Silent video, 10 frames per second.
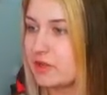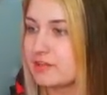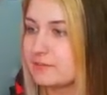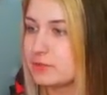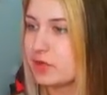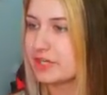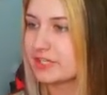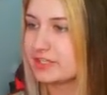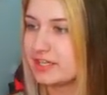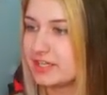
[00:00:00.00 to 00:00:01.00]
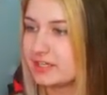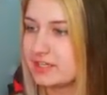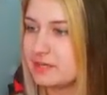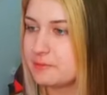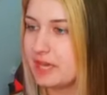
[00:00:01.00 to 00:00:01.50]
if you wanna like
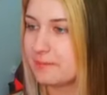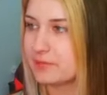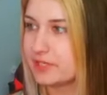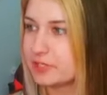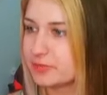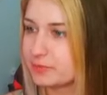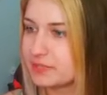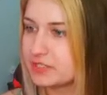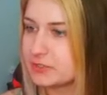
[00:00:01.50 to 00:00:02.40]
keep gambling your rupees,